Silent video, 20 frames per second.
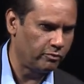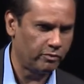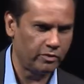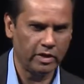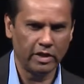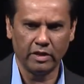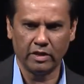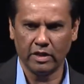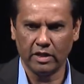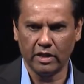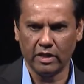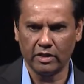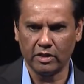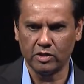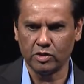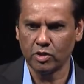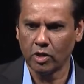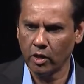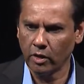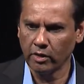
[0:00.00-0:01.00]
in
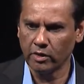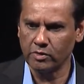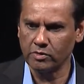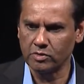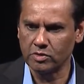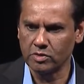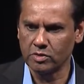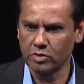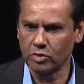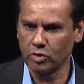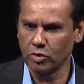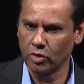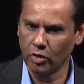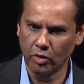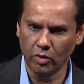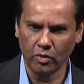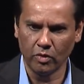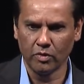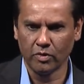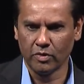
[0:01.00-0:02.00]
this audience to
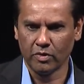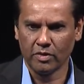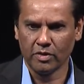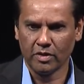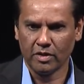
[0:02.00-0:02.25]
go